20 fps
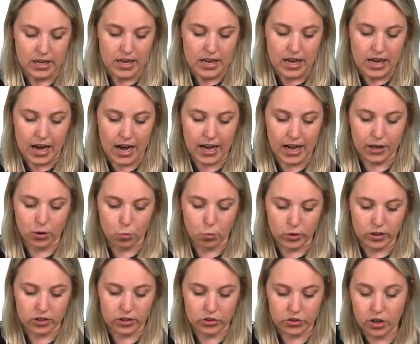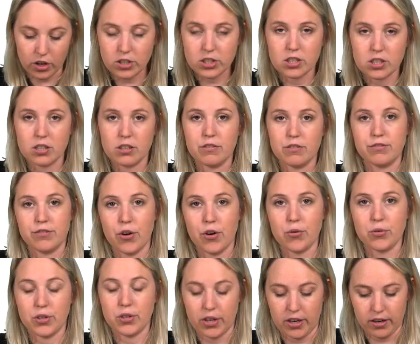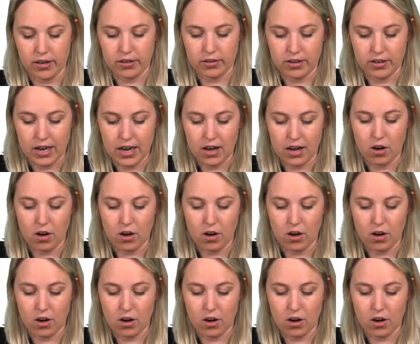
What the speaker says: I will not phone her,